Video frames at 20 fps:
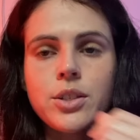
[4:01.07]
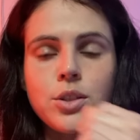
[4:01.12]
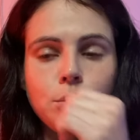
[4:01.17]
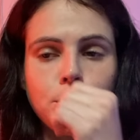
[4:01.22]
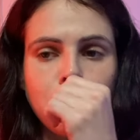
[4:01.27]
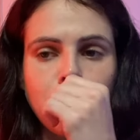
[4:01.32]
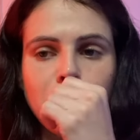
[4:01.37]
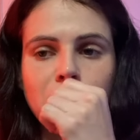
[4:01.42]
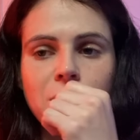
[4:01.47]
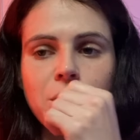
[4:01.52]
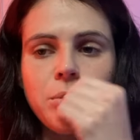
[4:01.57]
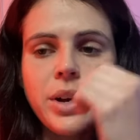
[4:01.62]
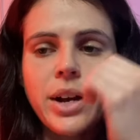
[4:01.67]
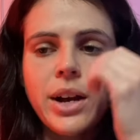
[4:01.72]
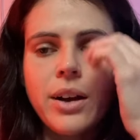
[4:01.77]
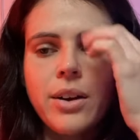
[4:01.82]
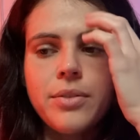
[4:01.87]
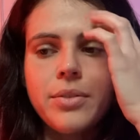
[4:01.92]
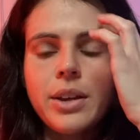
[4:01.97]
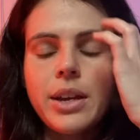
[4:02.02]
So maybe you
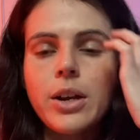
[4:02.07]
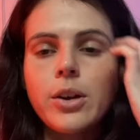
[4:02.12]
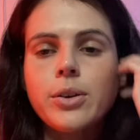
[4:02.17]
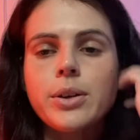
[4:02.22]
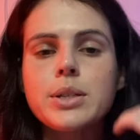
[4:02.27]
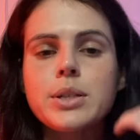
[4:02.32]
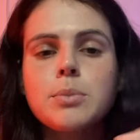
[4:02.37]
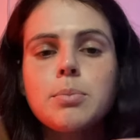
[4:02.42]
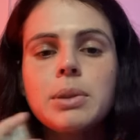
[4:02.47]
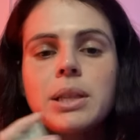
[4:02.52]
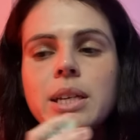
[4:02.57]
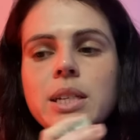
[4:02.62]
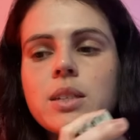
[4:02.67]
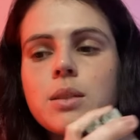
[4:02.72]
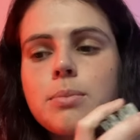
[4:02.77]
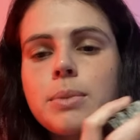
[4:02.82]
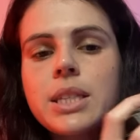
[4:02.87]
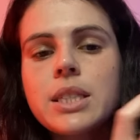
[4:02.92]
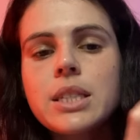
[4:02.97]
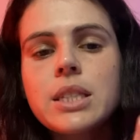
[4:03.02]
have Aries
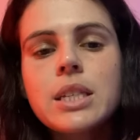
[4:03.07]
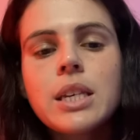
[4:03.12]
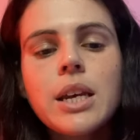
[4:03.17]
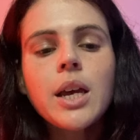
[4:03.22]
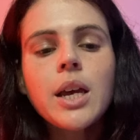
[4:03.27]
placements.